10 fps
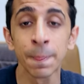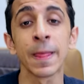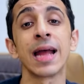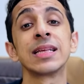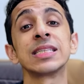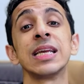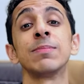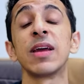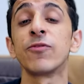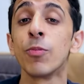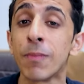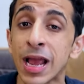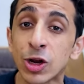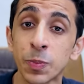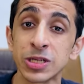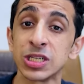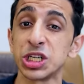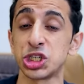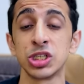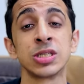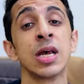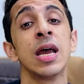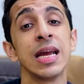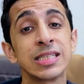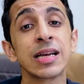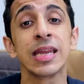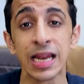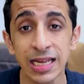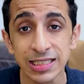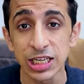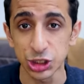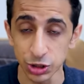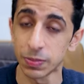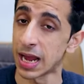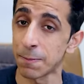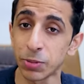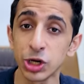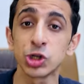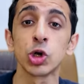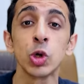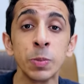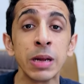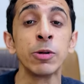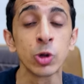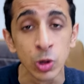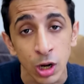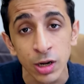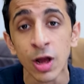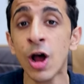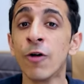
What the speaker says: At the same time, for micro presentations, it's a grilling session, but I'm pretty sure you'll be able to learn.